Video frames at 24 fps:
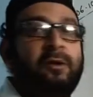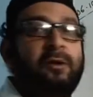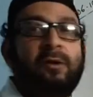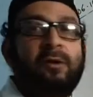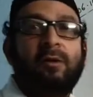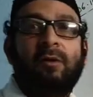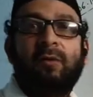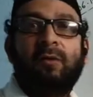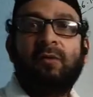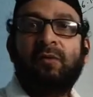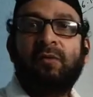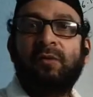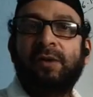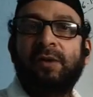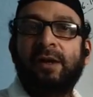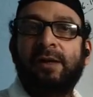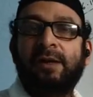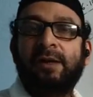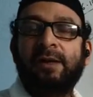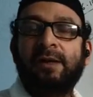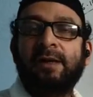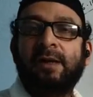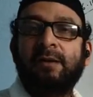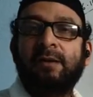unit of
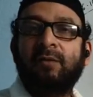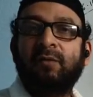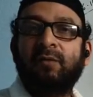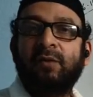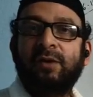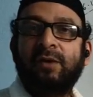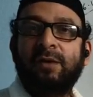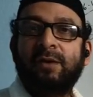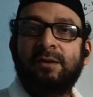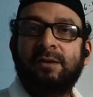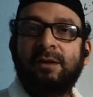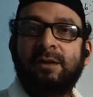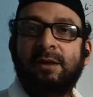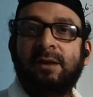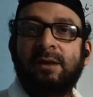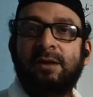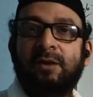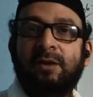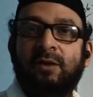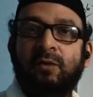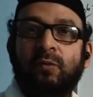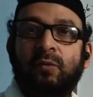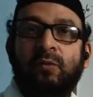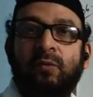any kind of energy
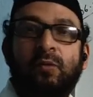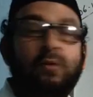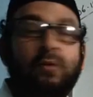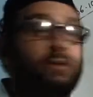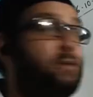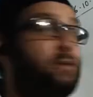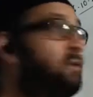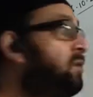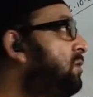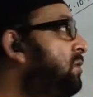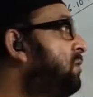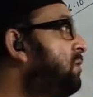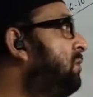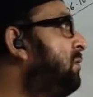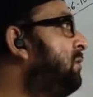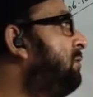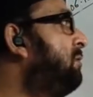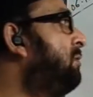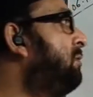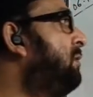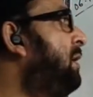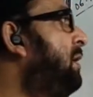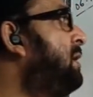is joule, so